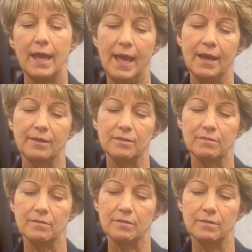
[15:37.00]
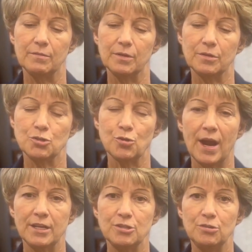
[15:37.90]
and
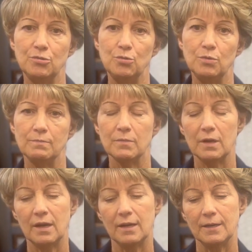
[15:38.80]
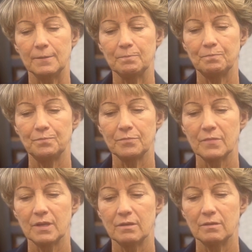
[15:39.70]
try to uh,
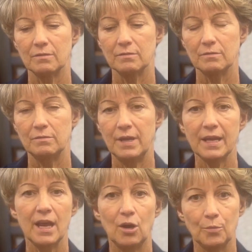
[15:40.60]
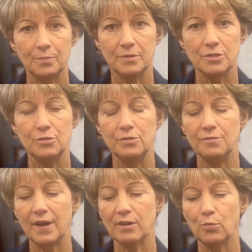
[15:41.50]
get help to
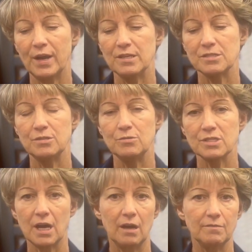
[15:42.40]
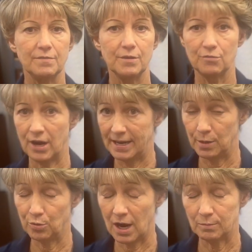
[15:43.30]
find ways to solve the variety
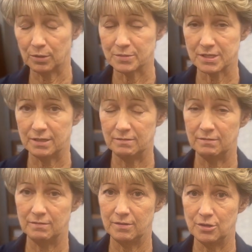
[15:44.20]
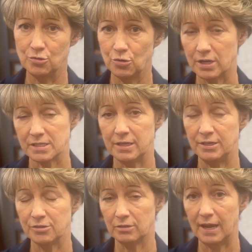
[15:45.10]
of problems that you cross
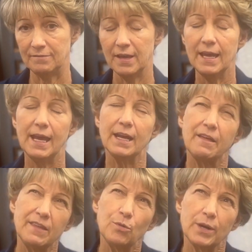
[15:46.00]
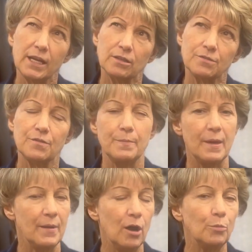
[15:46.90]
in your life. And I think what I learned from
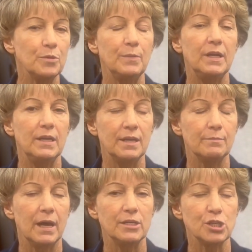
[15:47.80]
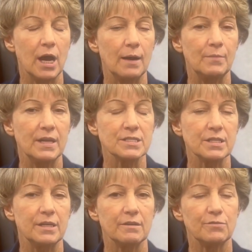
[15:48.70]
that helped me in my job
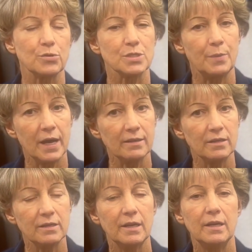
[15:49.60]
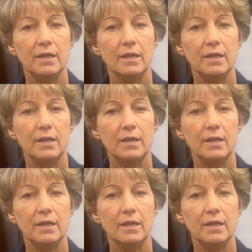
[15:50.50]
as an Air Force pilot